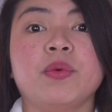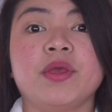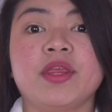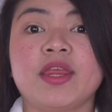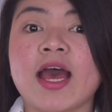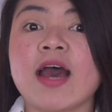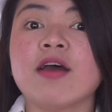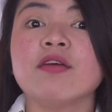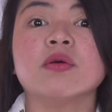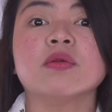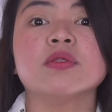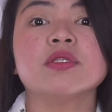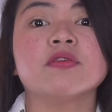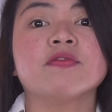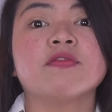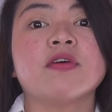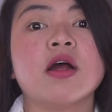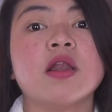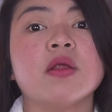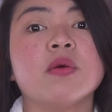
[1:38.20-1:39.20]
without also
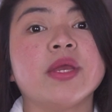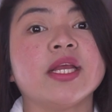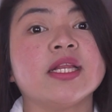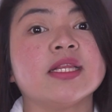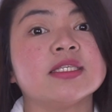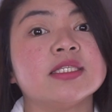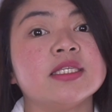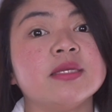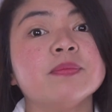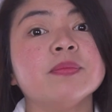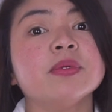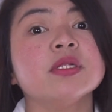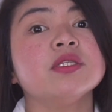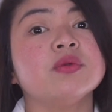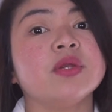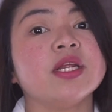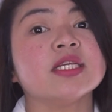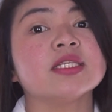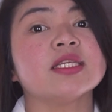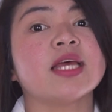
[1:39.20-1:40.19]
following the simple
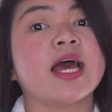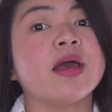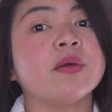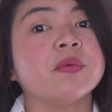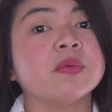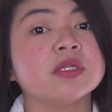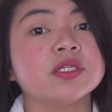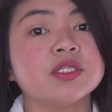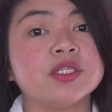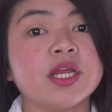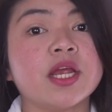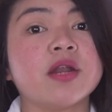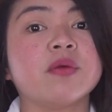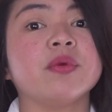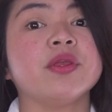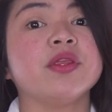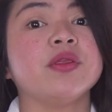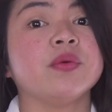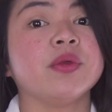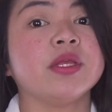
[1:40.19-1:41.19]
tricks I will share
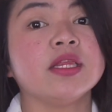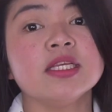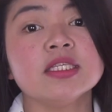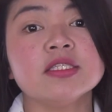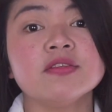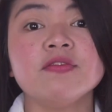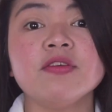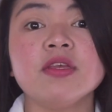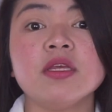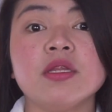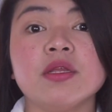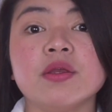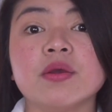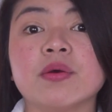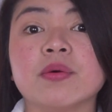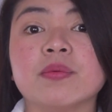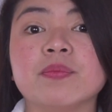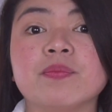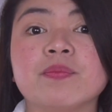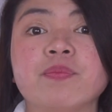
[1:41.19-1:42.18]
with you in this
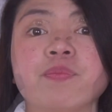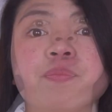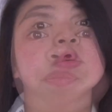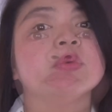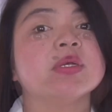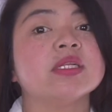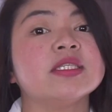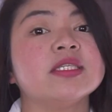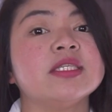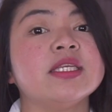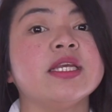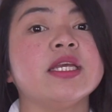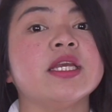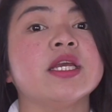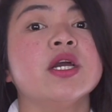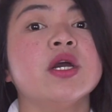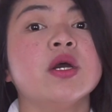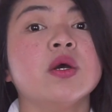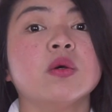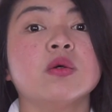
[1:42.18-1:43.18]
video. We will see
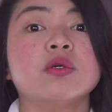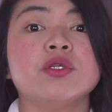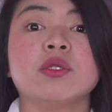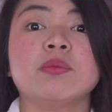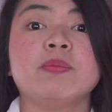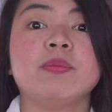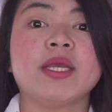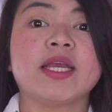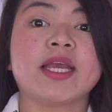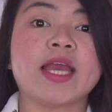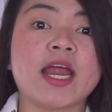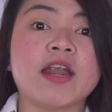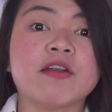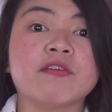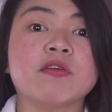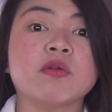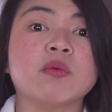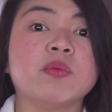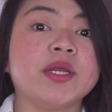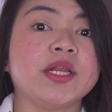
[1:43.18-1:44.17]
who should be
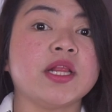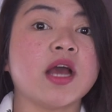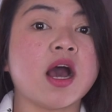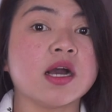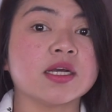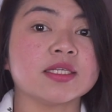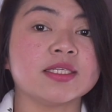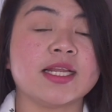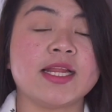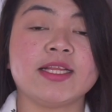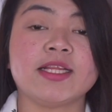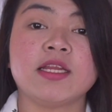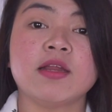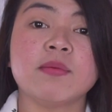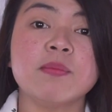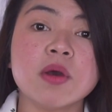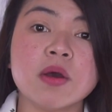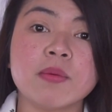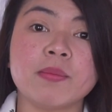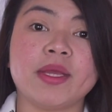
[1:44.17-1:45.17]
careful with oxalate in
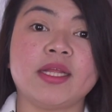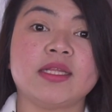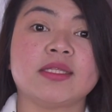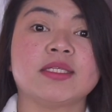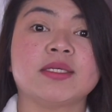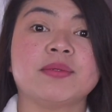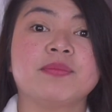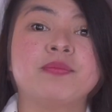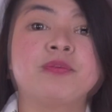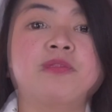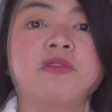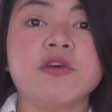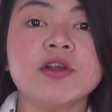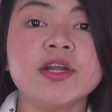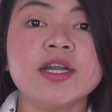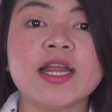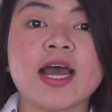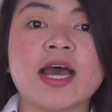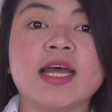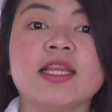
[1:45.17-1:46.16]
a moment.
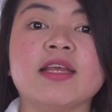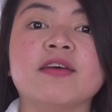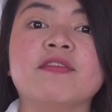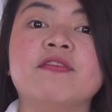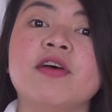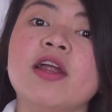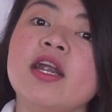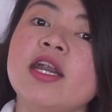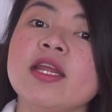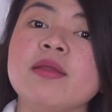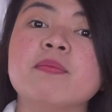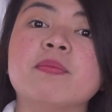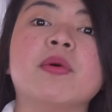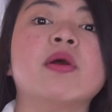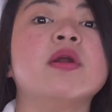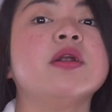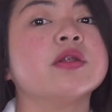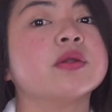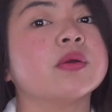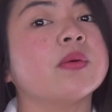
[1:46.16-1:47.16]
Before that, a very
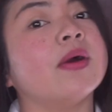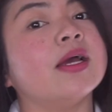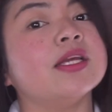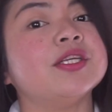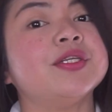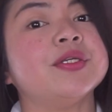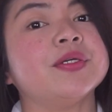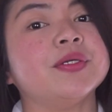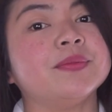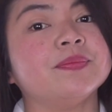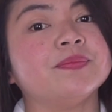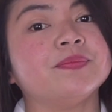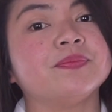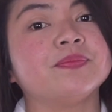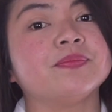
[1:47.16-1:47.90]
important question.